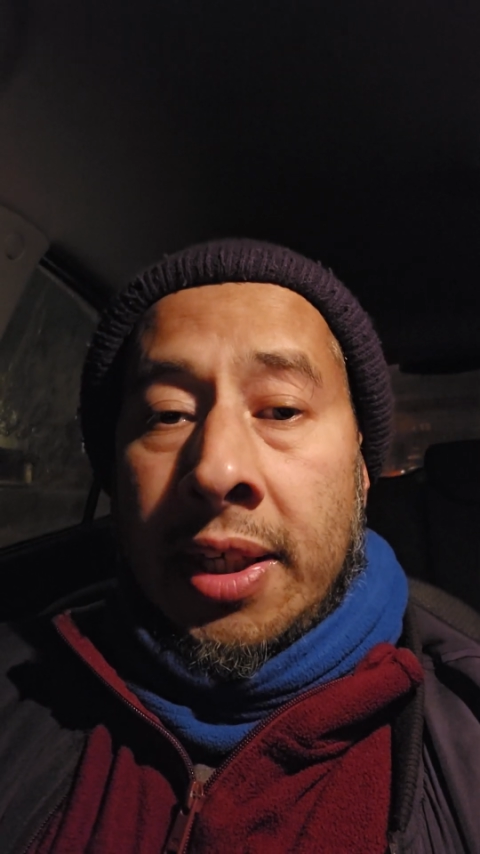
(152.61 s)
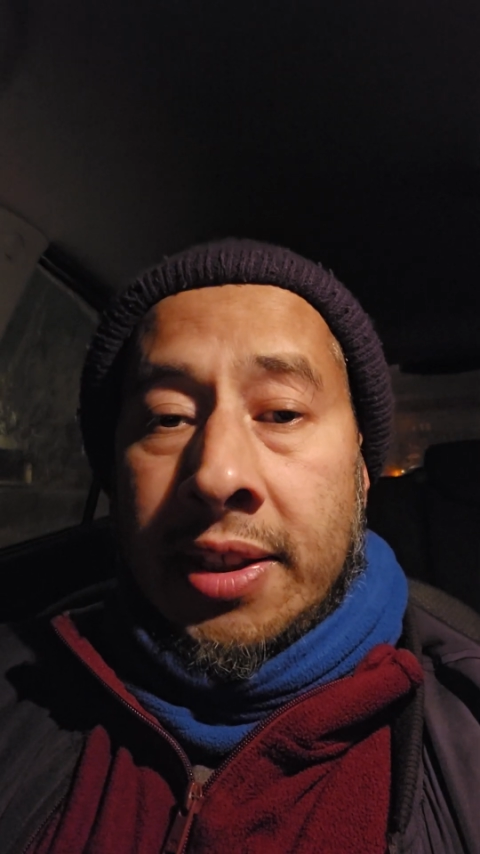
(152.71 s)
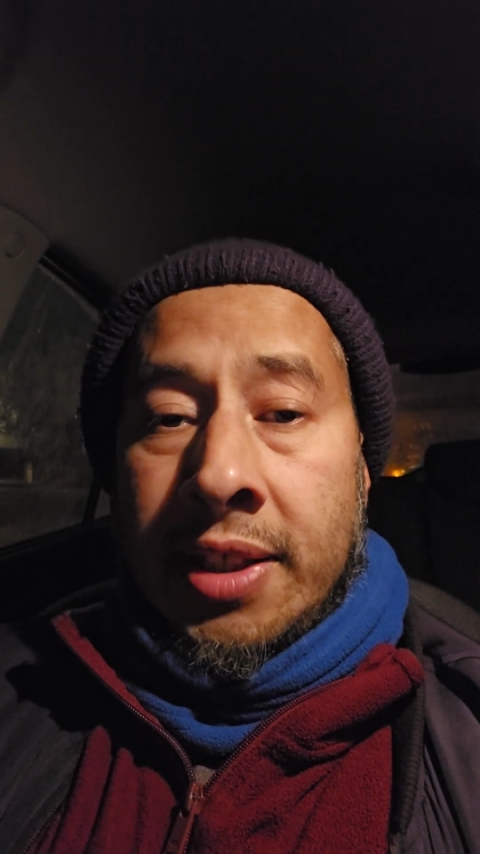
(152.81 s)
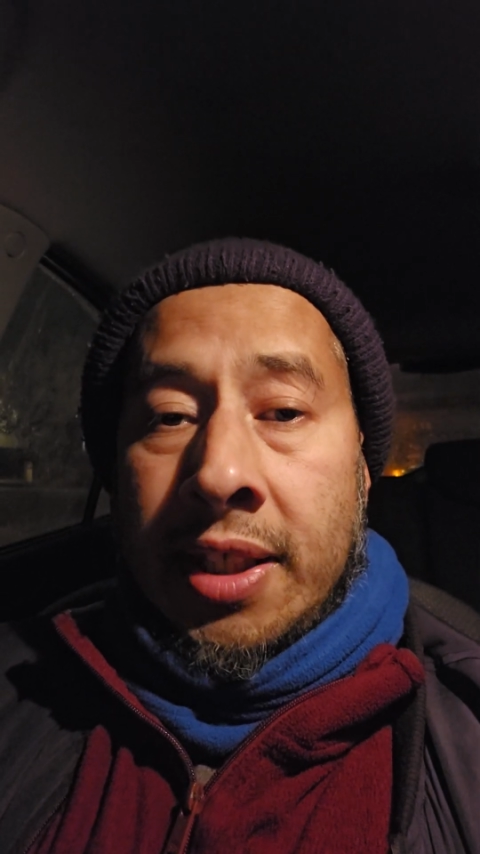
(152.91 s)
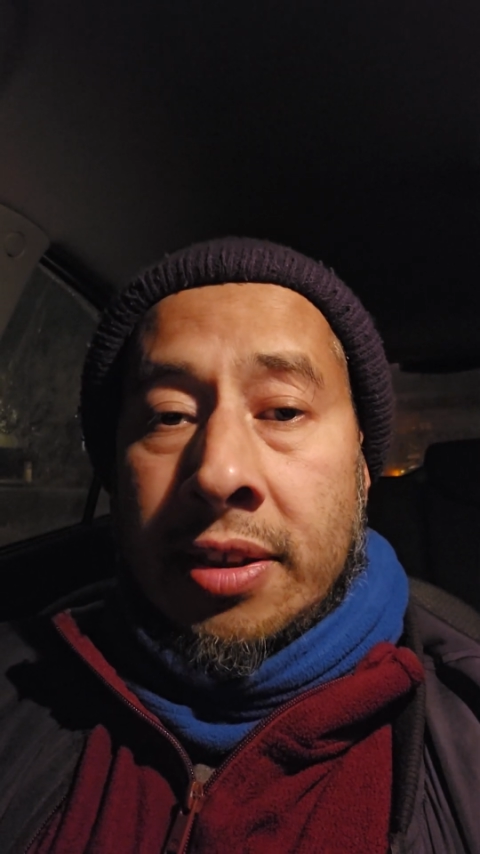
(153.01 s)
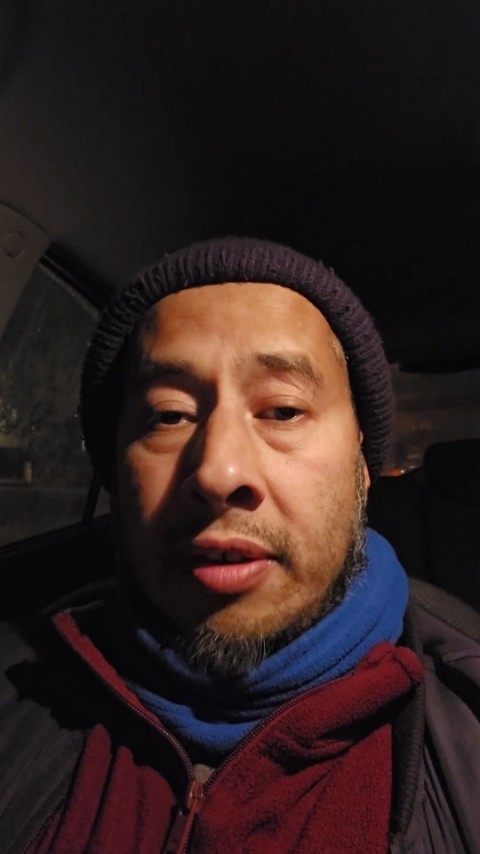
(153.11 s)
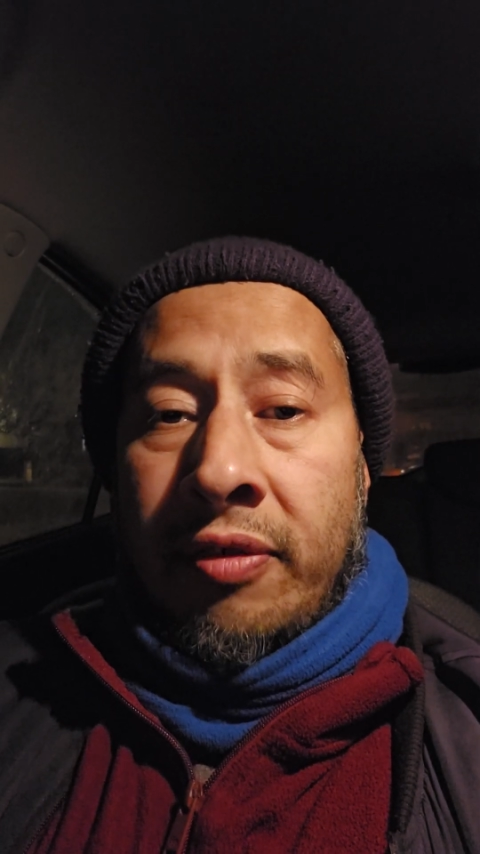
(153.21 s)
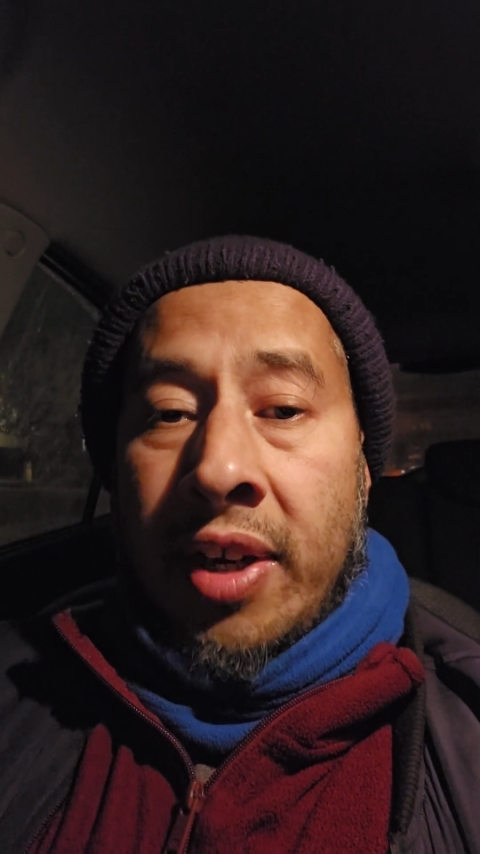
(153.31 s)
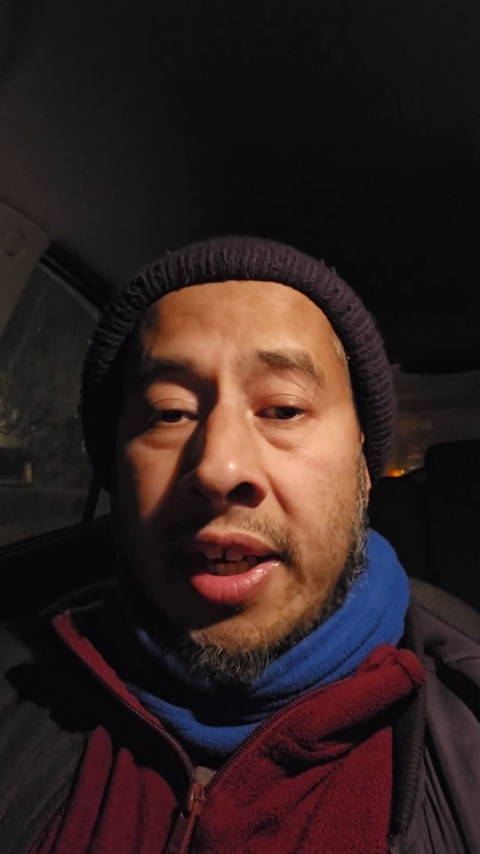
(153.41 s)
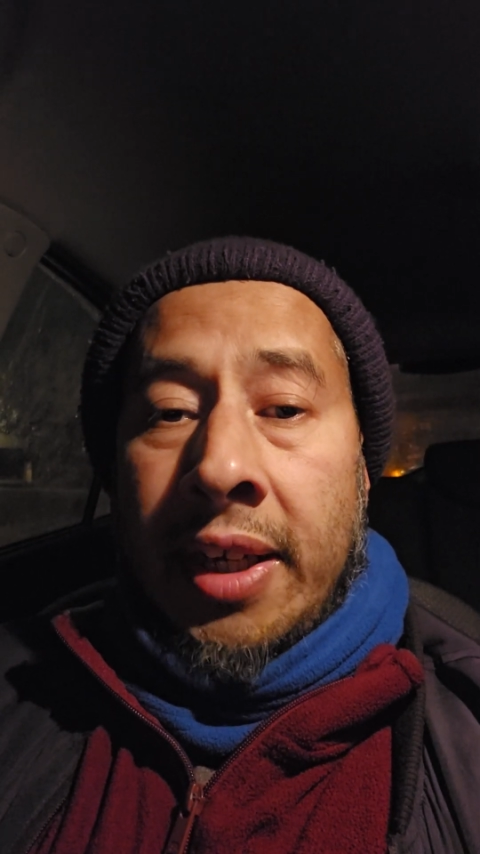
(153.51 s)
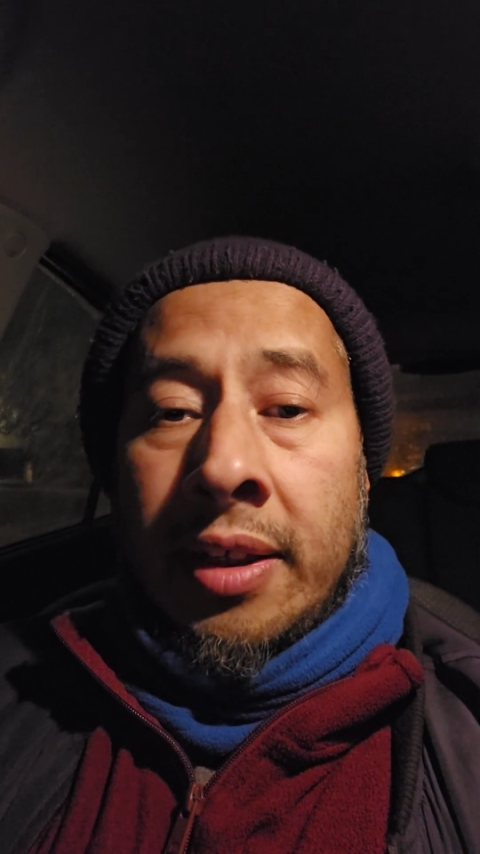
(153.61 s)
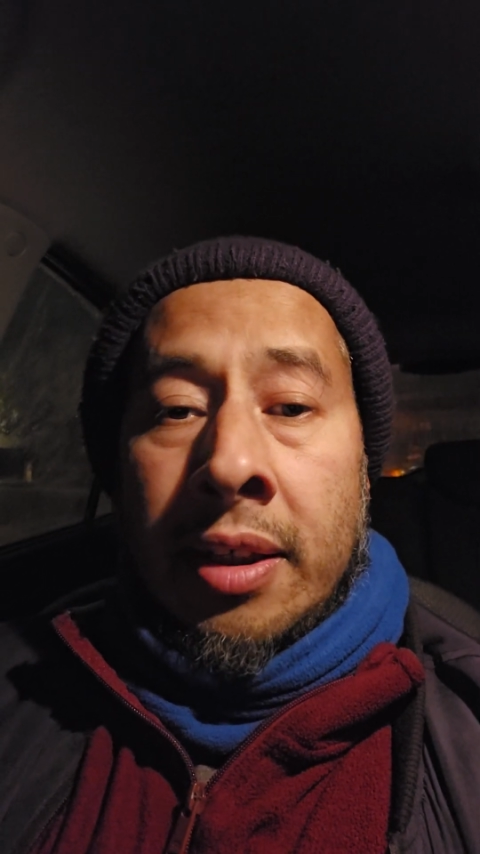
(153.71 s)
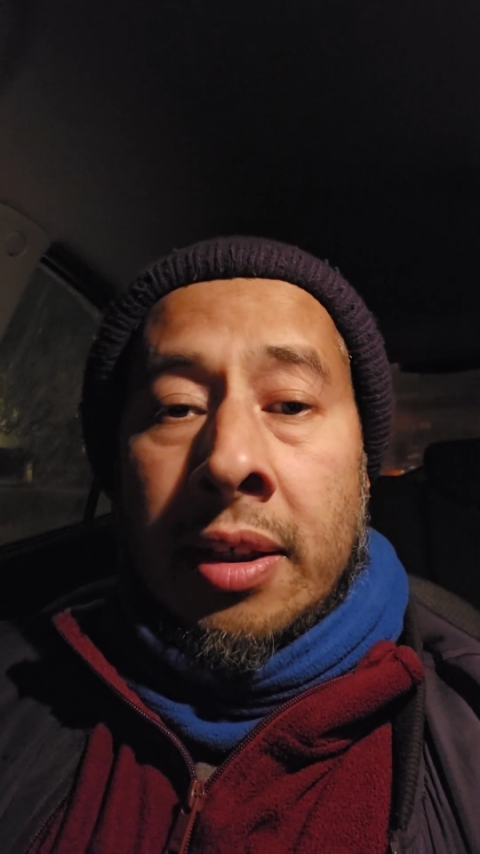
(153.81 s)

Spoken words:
schizophrenic.